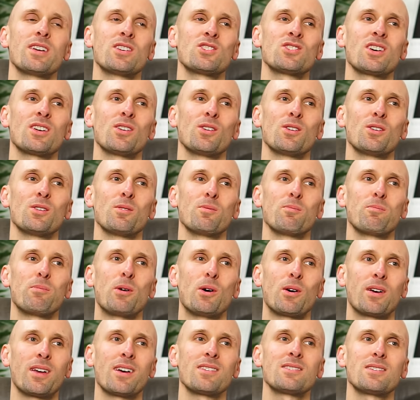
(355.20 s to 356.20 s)
Channel
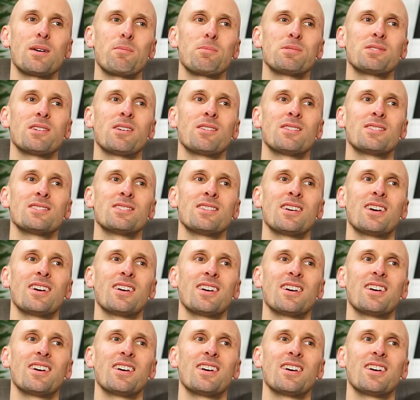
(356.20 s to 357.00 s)
podcast episode, isn't it?